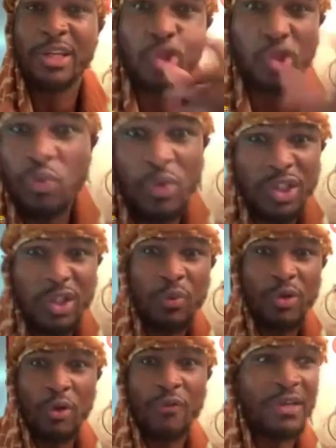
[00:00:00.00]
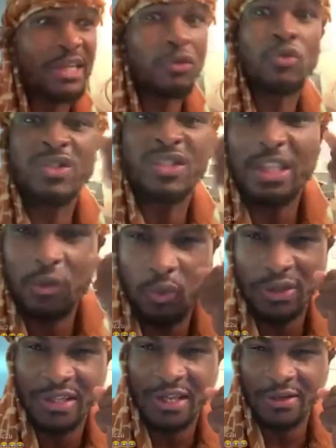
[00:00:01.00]
But as soon as she went over there, you
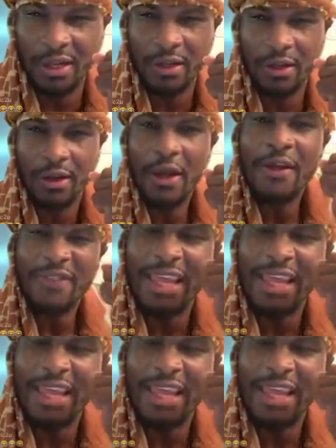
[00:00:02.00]
seen what they did.